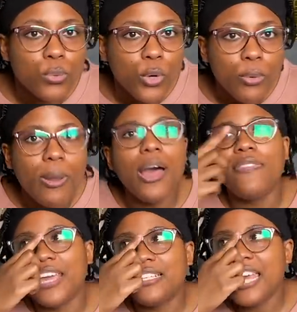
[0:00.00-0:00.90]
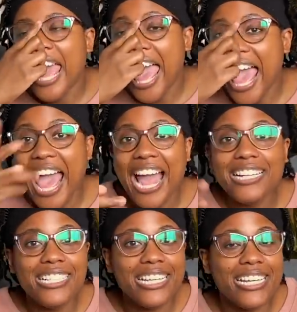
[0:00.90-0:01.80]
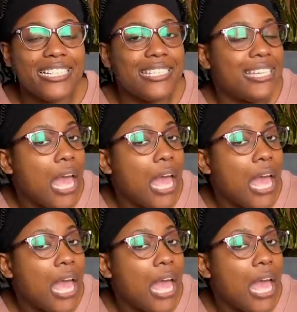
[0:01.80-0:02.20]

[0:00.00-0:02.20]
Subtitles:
robot that's hacked its